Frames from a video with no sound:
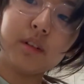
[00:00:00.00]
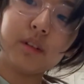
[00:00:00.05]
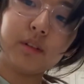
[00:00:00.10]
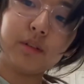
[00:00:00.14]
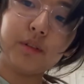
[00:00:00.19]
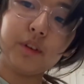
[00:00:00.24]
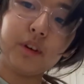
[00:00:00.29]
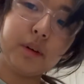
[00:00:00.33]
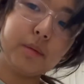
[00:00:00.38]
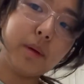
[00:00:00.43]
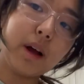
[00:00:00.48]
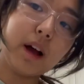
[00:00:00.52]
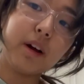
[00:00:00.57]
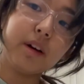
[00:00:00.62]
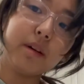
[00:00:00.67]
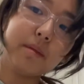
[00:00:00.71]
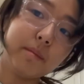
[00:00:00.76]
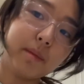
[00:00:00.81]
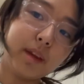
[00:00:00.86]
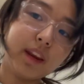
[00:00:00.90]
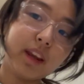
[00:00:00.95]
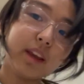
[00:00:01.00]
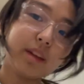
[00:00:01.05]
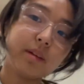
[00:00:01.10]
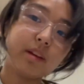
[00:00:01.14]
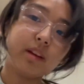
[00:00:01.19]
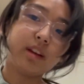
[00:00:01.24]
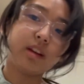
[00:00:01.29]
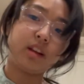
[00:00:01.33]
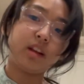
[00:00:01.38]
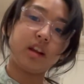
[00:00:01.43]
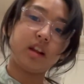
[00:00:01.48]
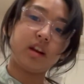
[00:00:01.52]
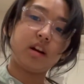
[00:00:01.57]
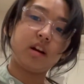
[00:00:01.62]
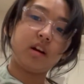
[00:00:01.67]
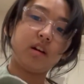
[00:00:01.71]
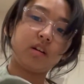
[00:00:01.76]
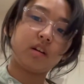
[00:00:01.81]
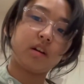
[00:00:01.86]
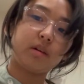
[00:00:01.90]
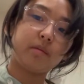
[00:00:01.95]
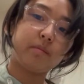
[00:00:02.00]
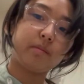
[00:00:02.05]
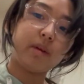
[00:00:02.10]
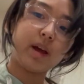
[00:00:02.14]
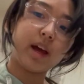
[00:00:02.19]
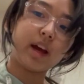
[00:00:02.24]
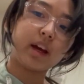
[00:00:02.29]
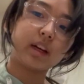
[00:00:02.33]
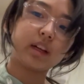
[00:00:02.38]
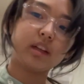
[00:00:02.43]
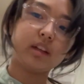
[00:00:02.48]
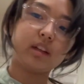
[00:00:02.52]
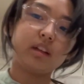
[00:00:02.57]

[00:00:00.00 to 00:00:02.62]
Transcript: for about a minute, and then I'll come back.